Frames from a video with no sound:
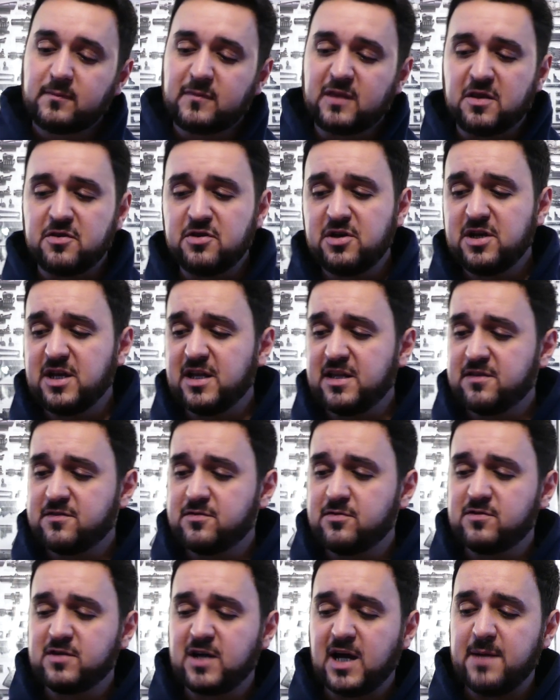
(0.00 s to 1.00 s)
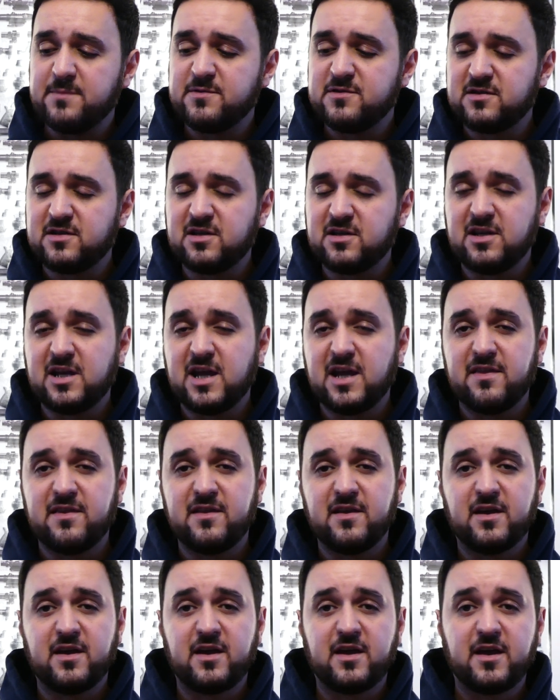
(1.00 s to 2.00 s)
You get the two types. You could get
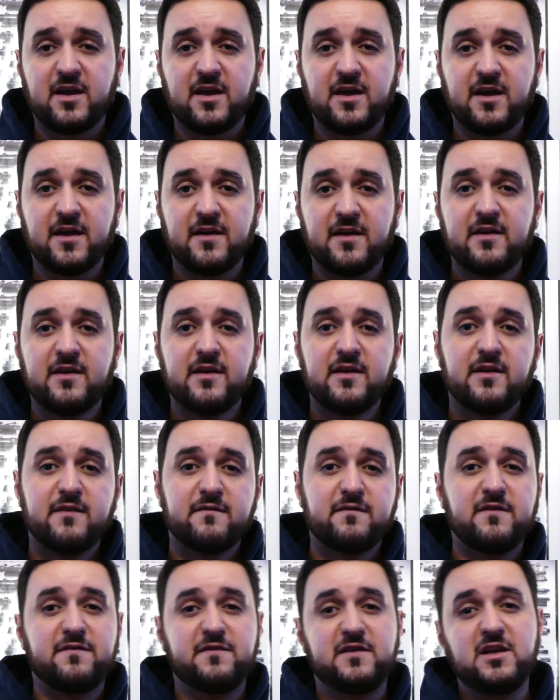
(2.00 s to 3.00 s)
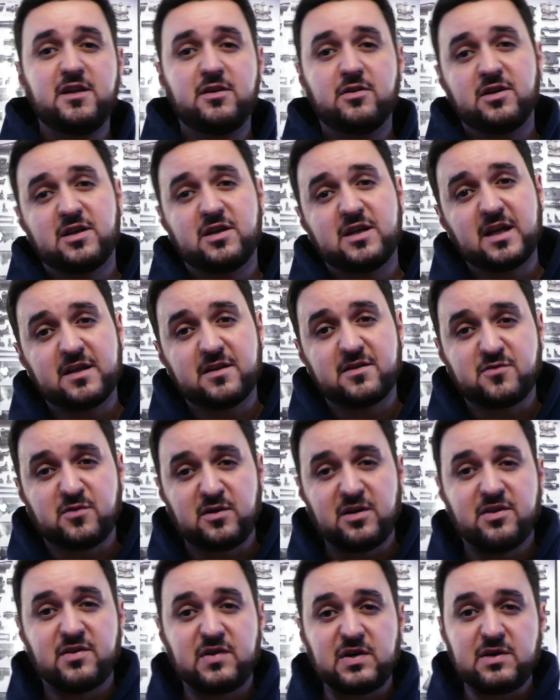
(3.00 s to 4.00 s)
the 15 and you could get the
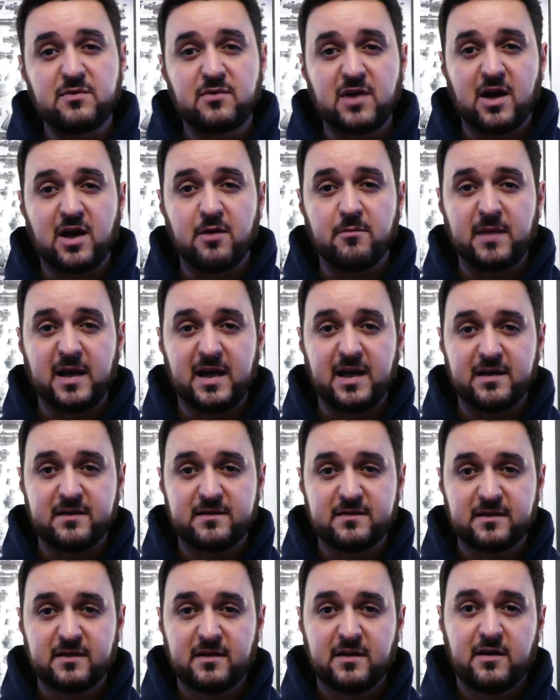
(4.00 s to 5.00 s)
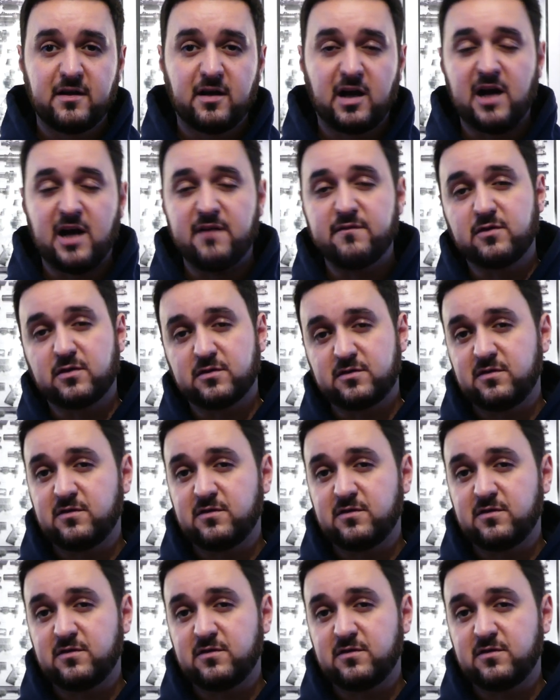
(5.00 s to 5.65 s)
23 round mags. I've got two